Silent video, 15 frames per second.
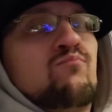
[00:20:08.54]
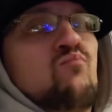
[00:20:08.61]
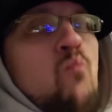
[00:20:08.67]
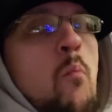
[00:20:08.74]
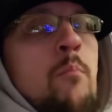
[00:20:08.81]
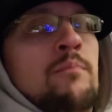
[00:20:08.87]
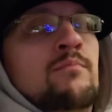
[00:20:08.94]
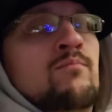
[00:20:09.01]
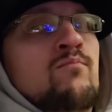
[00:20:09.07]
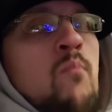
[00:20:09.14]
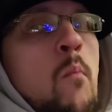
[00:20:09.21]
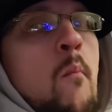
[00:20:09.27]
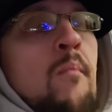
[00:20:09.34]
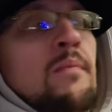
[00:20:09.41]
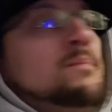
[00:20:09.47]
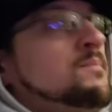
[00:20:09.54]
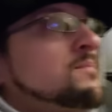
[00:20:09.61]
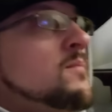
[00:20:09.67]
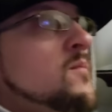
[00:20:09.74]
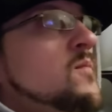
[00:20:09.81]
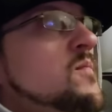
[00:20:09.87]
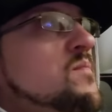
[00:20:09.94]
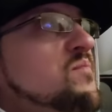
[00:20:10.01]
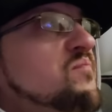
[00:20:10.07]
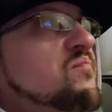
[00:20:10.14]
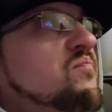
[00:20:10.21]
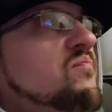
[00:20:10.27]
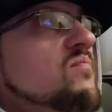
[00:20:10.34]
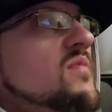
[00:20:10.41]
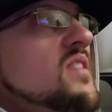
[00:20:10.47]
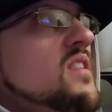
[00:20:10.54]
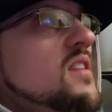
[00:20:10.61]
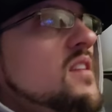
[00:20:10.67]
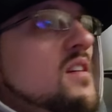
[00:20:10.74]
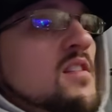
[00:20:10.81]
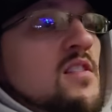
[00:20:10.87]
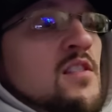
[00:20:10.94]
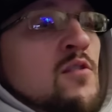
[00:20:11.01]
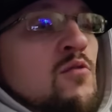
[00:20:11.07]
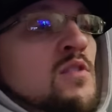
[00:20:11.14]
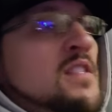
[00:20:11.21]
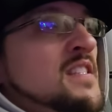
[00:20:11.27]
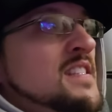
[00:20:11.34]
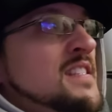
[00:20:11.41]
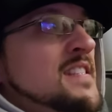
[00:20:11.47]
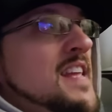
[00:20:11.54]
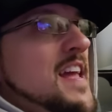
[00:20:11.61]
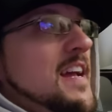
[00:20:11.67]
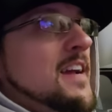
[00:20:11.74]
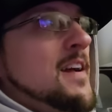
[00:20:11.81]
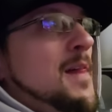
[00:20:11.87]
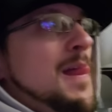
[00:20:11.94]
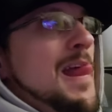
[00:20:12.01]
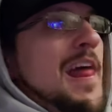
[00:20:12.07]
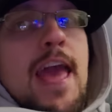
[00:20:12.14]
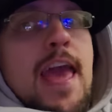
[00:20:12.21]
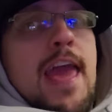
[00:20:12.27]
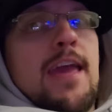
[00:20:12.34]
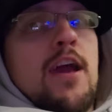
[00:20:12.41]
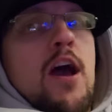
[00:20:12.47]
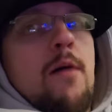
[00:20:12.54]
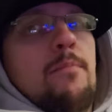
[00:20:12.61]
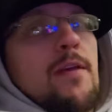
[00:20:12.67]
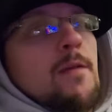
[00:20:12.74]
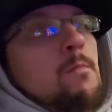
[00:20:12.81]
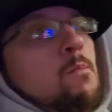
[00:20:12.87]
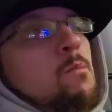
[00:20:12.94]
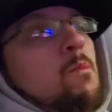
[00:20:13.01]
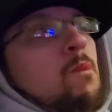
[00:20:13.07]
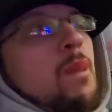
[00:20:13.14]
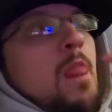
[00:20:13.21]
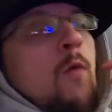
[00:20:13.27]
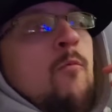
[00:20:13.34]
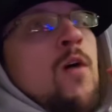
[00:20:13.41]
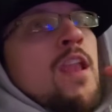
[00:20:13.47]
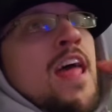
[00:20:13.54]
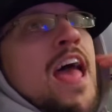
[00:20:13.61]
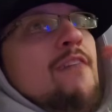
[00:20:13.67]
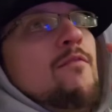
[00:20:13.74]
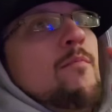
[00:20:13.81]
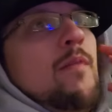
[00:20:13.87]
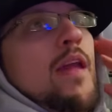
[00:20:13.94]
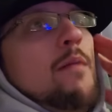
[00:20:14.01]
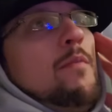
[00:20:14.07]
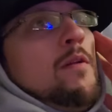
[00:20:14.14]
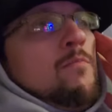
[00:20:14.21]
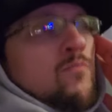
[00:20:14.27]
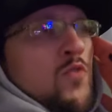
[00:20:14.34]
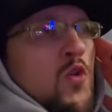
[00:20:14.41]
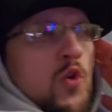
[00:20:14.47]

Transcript: It's the mom kills the dad. So sick. Hey, hubby. Wanna have a baby?